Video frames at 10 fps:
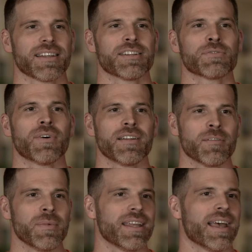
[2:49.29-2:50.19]
It is fun
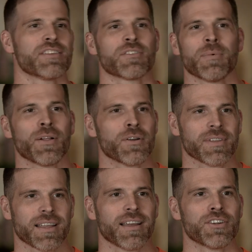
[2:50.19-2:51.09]
to meet guys from all
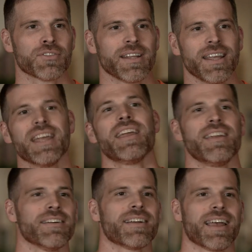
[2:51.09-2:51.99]
over the country,
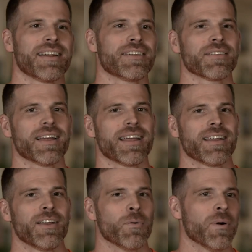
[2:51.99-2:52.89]
here kind of like,
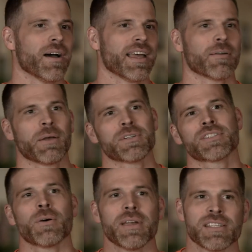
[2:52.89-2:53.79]
wow, that, that was
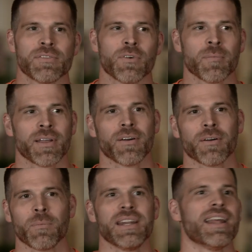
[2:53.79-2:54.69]
so easy for me,
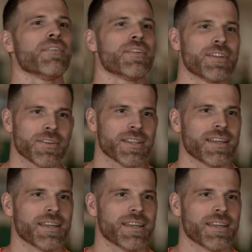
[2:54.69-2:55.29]
or we never do